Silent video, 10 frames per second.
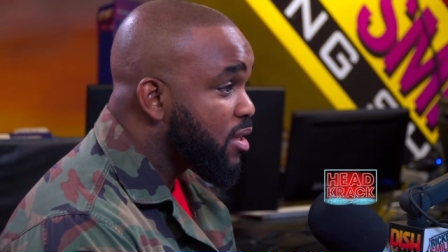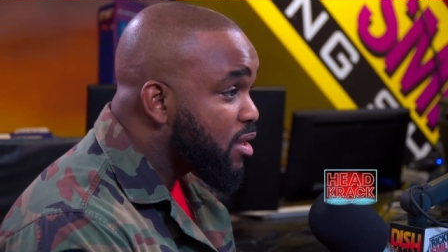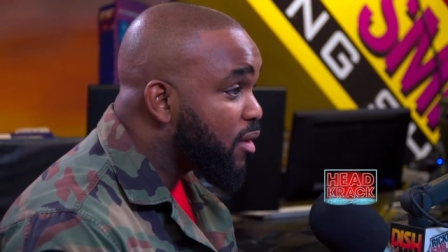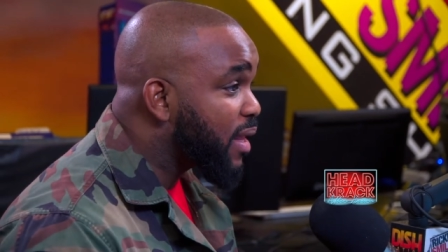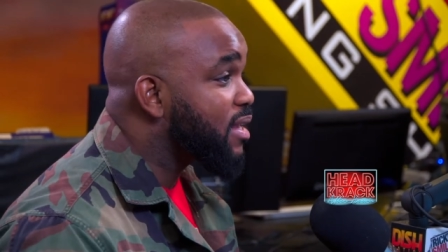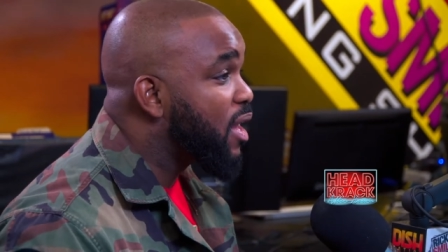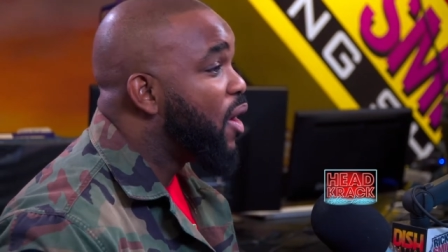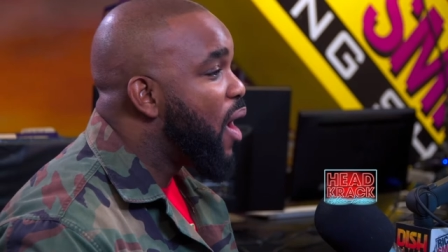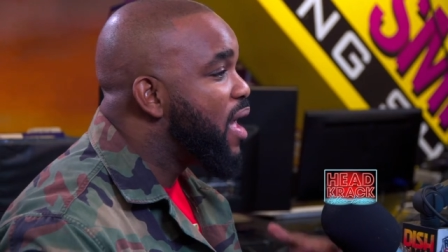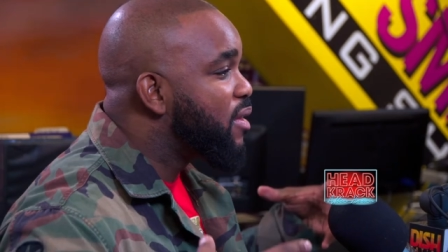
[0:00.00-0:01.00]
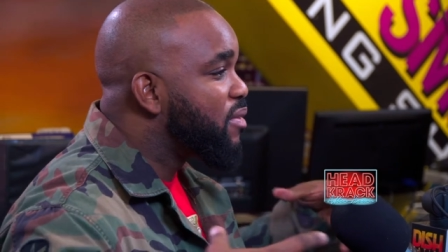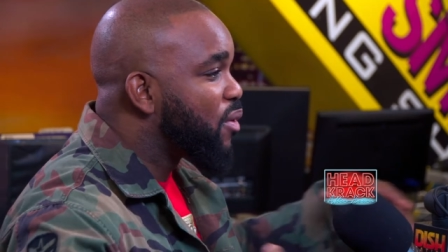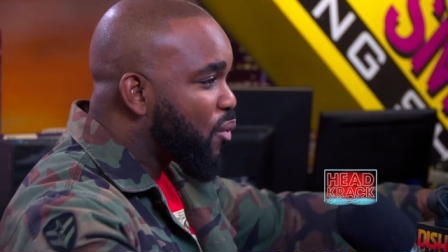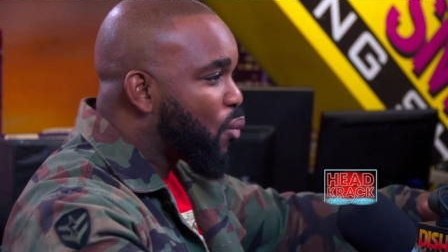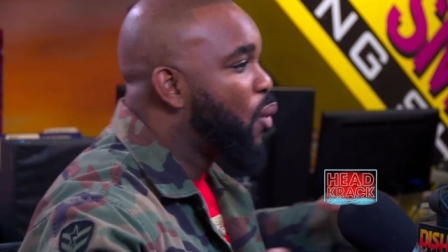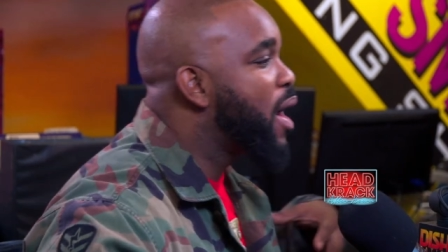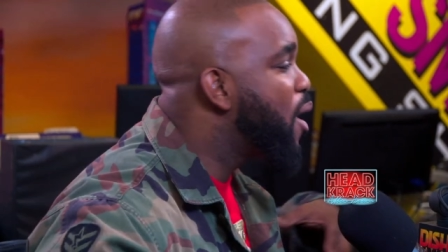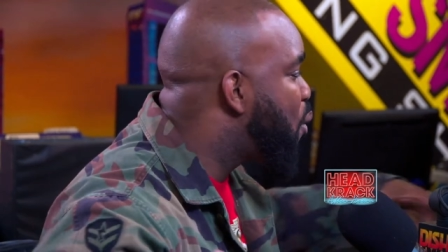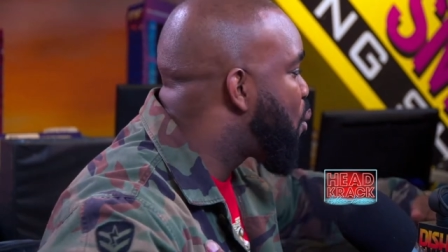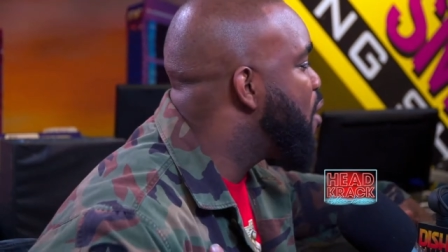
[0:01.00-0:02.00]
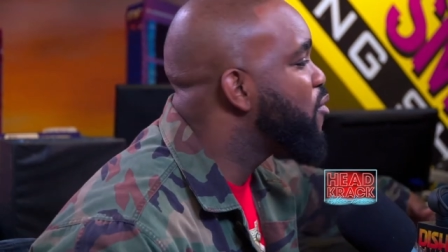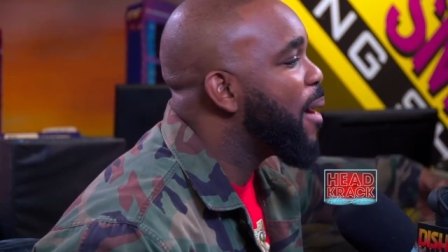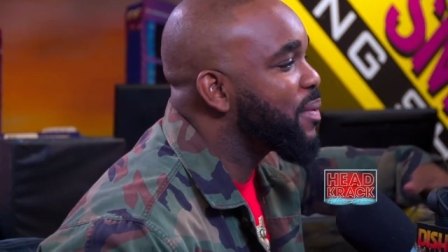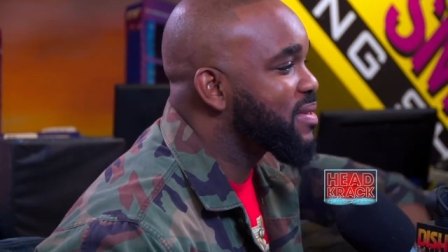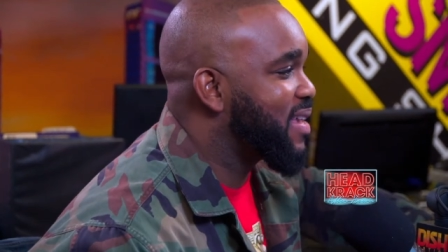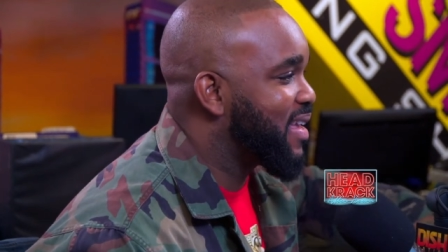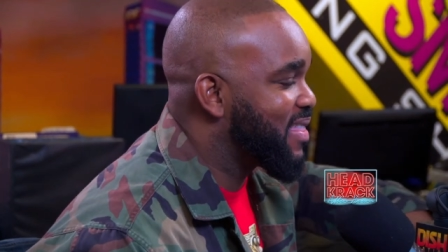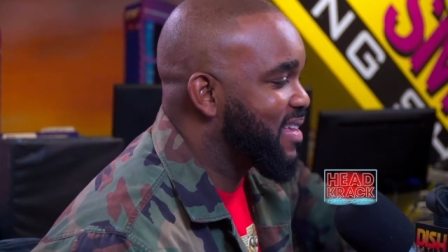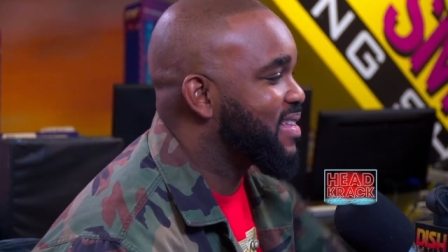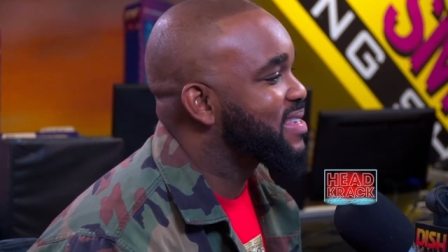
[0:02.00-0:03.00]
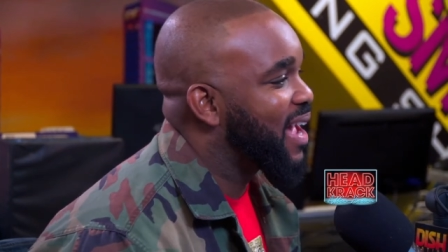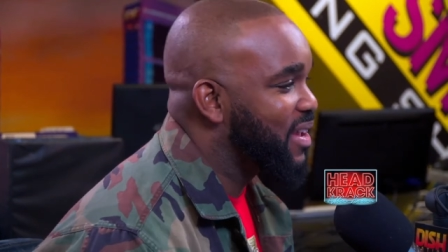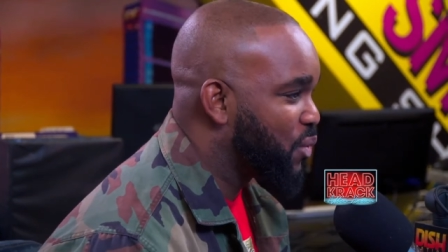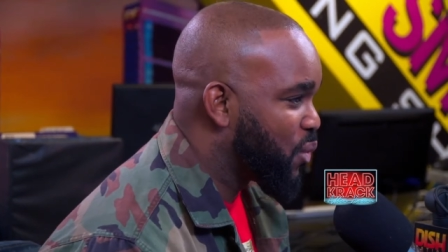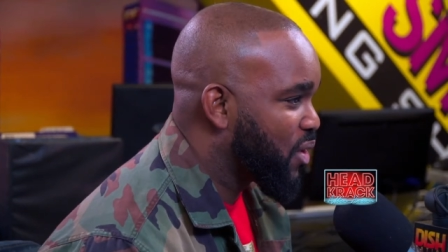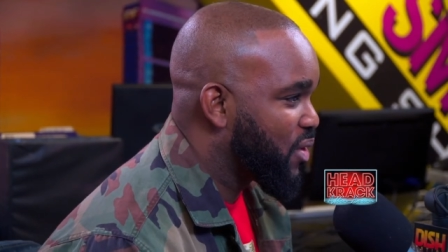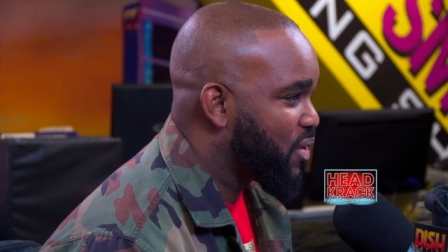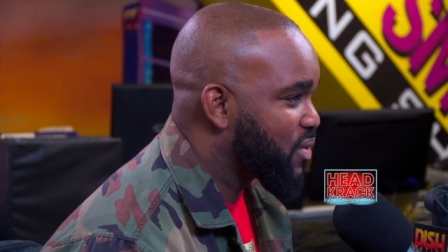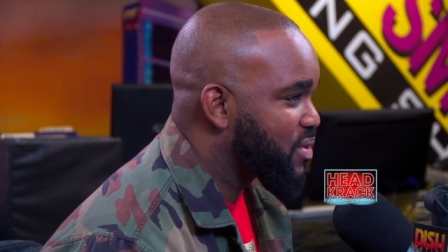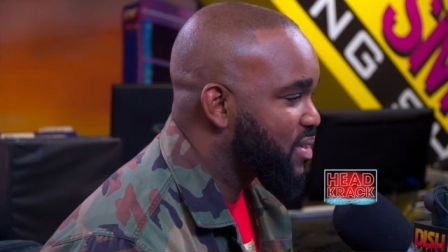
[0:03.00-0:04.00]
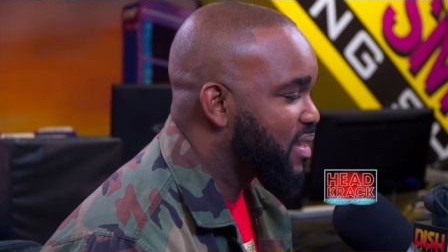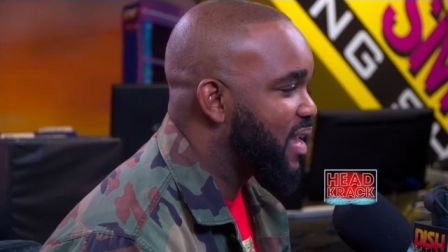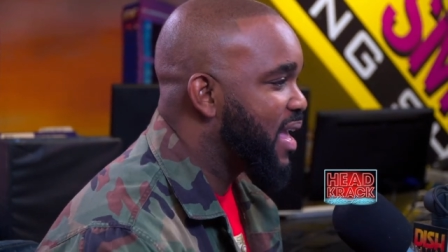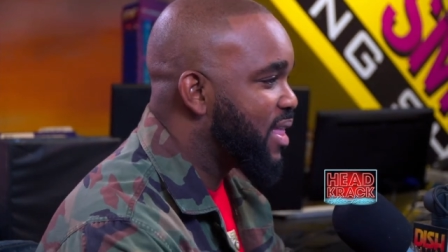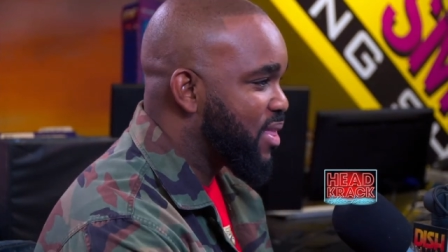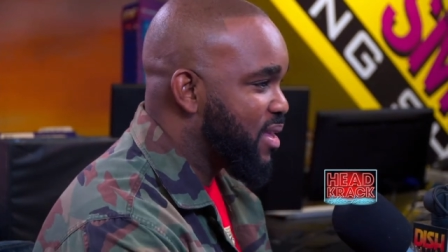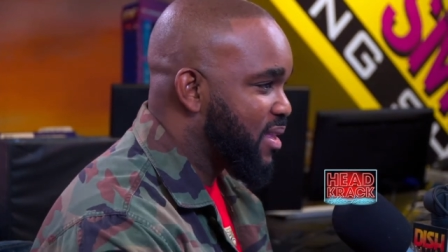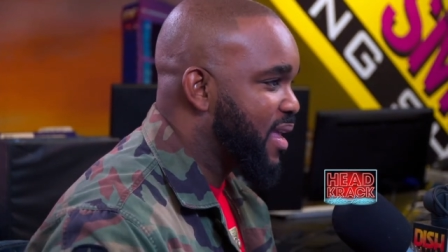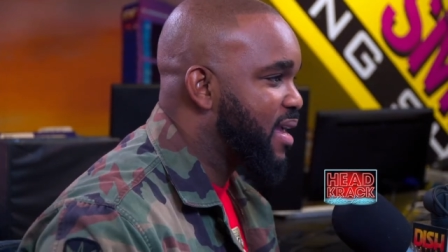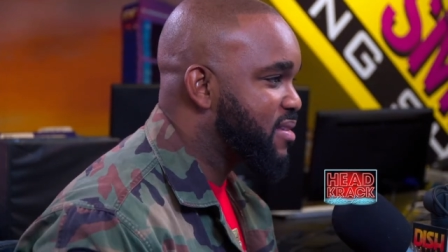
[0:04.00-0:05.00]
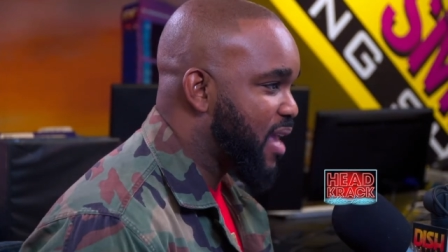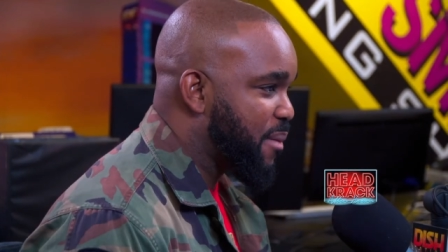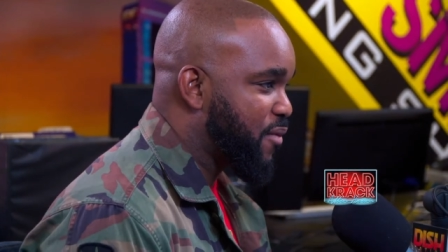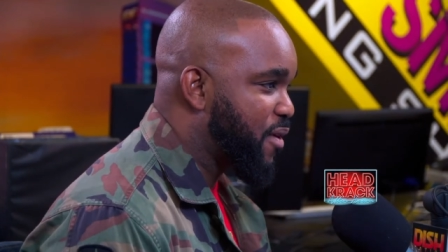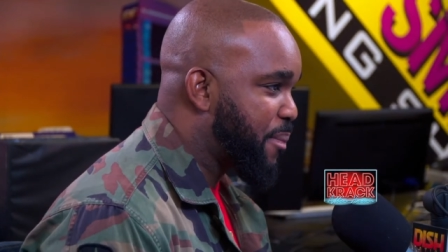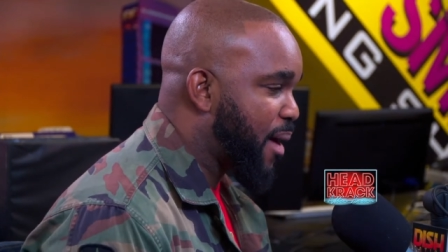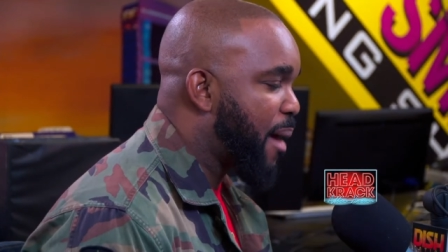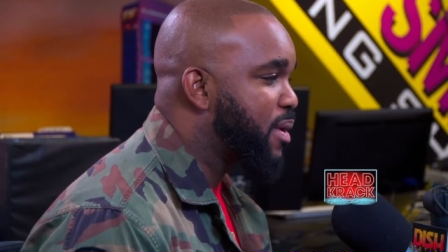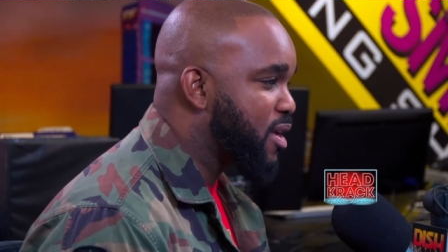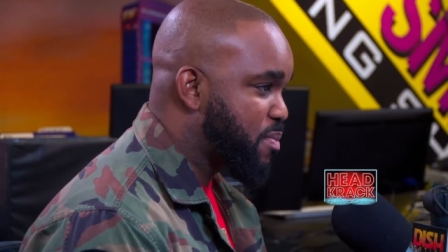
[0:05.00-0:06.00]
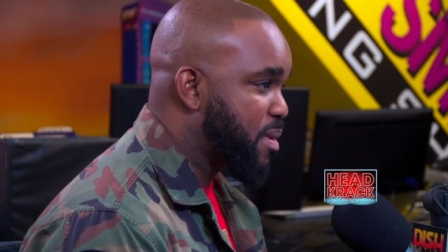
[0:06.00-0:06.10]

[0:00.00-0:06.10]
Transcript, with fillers: You know, like. we're we're representing the entire world in the landscape of hip hop, because